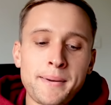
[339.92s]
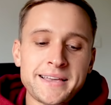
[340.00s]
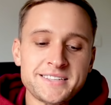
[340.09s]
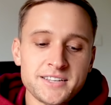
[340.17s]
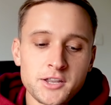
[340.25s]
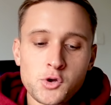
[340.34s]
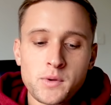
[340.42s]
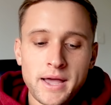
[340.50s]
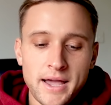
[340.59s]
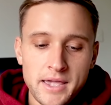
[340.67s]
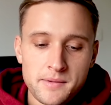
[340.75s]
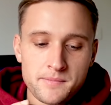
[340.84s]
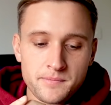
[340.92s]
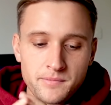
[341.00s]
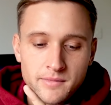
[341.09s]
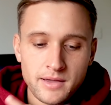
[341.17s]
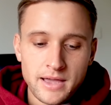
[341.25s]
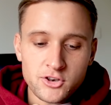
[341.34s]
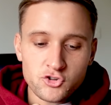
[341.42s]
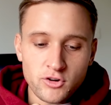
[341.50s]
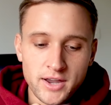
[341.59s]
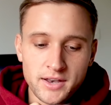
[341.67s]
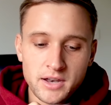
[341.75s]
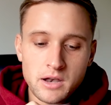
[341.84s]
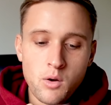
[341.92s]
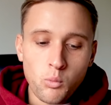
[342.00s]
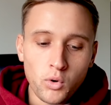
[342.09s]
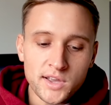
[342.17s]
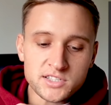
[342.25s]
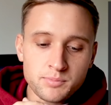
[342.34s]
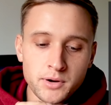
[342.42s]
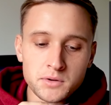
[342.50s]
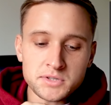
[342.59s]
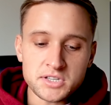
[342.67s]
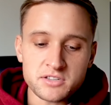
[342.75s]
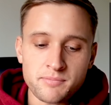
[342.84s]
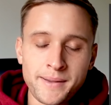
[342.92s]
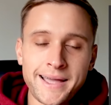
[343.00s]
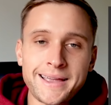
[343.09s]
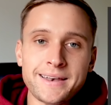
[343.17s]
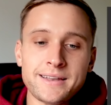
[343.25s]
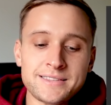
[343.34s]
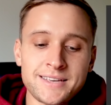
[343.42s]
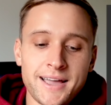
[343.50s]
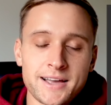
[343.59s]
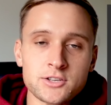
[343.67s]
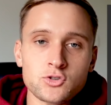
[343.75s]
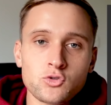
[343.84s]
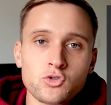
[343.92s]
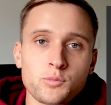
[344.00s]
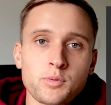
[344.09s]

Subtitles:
based in the UK and trading. What is the process of paying tax on your